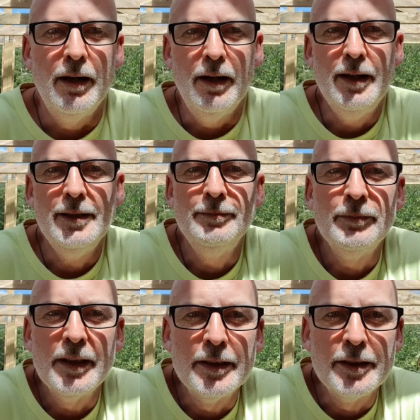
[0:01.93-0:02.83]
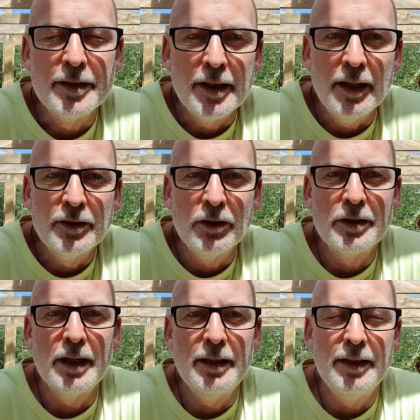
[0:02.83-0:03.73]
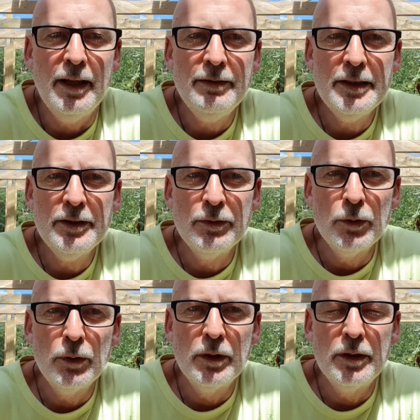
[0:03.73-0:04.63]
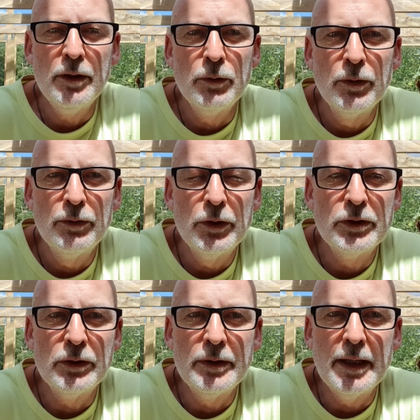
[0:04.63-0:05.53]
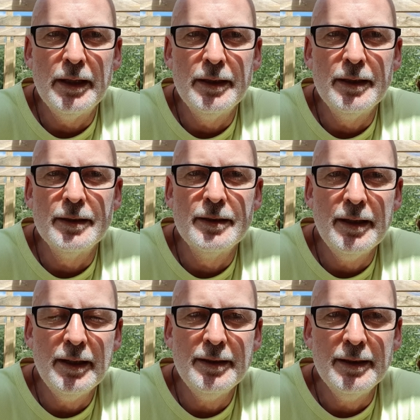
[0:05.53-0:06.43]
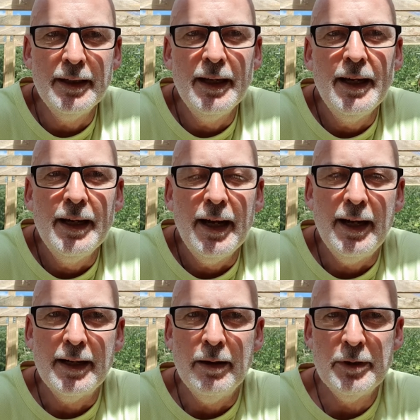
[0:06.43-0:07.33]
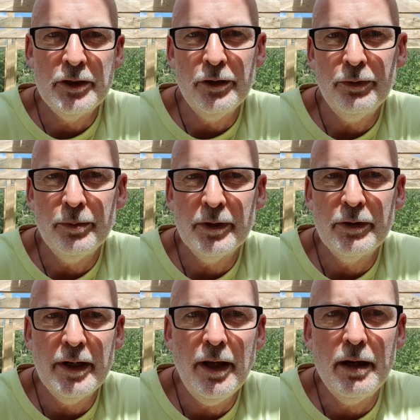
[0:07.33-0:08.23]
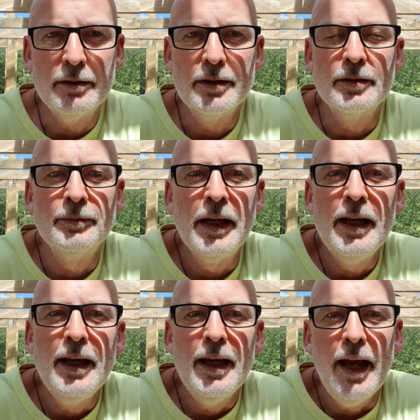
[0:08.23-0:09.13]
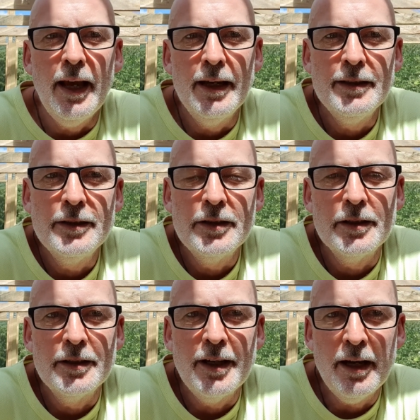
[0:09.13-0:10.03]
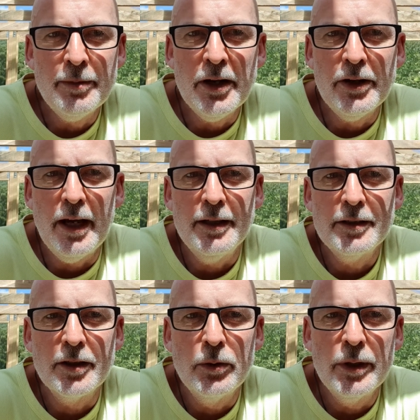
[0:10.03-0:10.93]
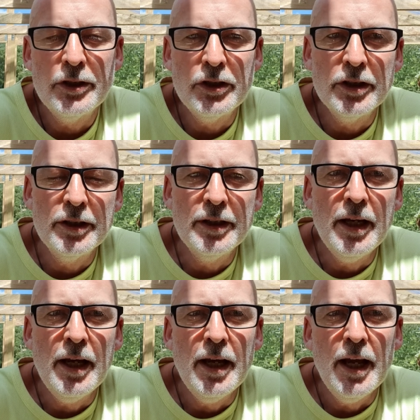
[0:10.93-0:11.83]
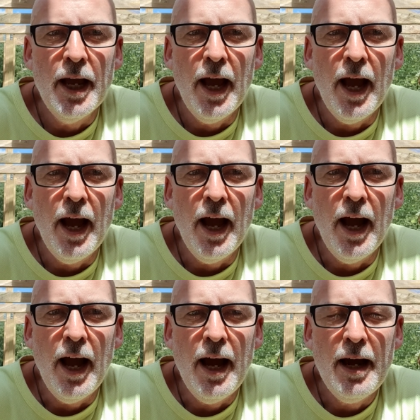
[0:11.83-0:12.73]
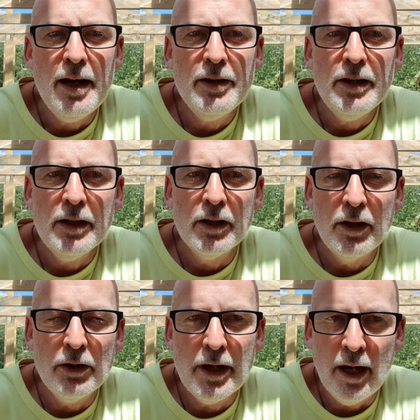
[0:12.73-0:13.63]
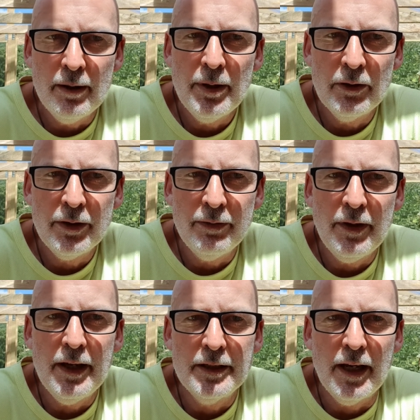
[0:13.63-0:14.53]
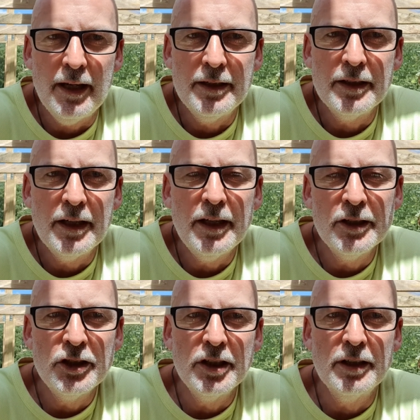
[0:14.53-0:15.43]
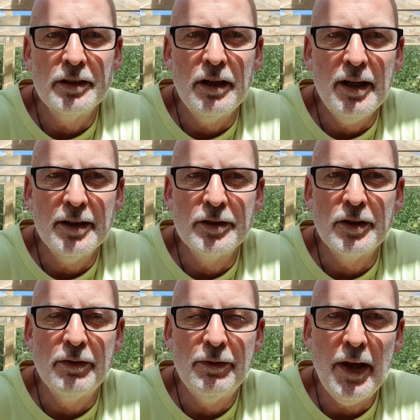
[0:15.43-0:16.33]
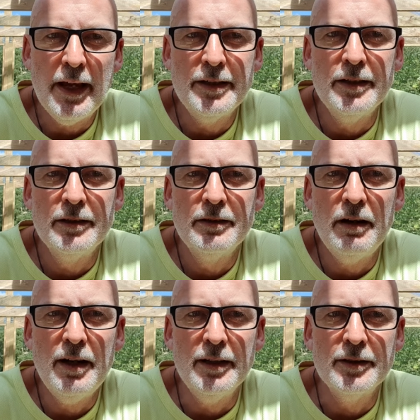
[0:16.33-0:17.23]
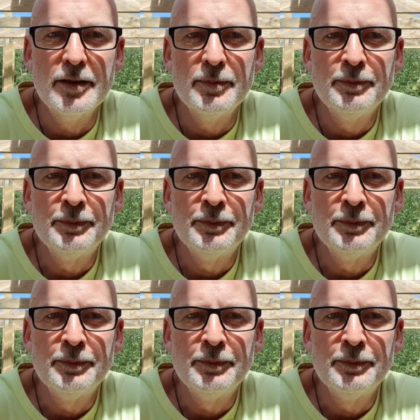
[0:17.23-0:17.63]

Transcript: Hi, it's Dr. Glenn Davies for Reversal NZ, coming to you from the greenhouse. And today I'm going to ask the question, are low carb, healthy fat and ketogenic diets FAD diets?